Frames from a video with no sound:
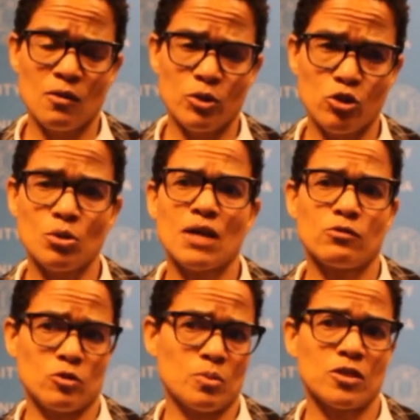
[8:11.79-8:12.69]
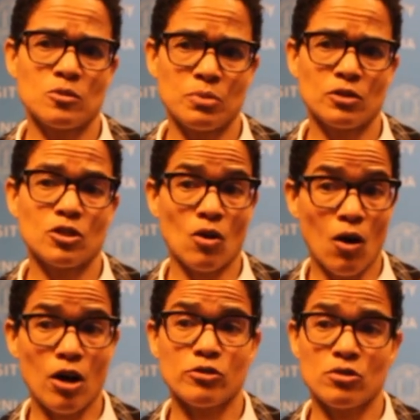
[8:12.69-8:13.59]
we do have a responsibility to
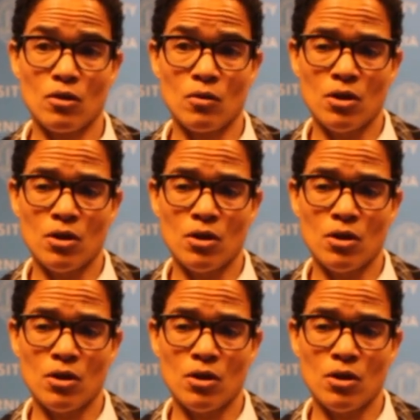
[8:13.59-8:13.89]
also